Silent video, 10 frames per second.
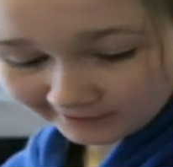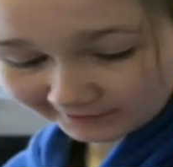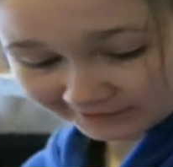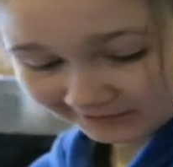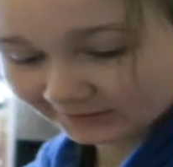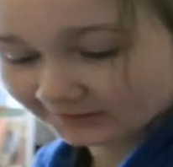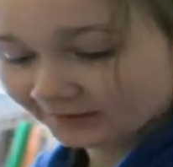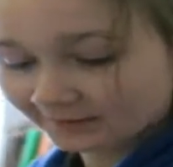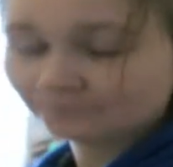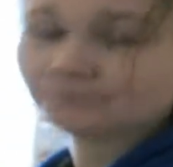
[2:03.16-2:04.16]
and
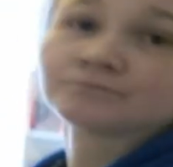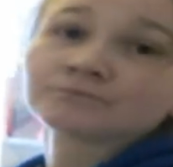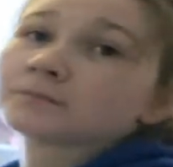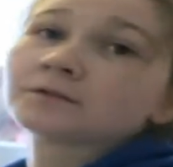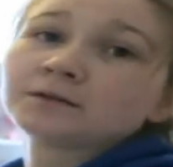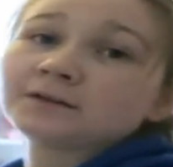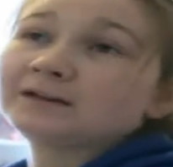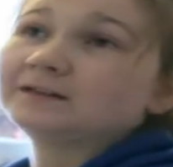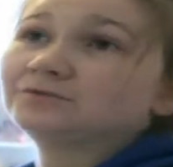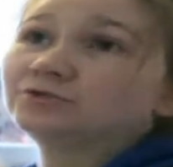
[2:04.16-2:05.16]
yeah,
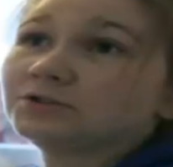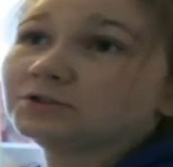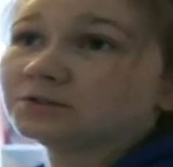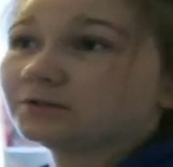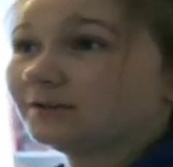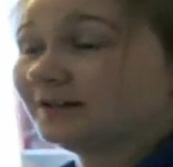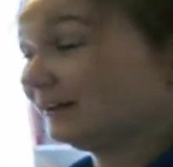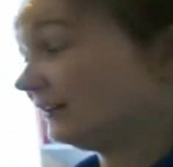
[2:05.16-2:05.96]
and just like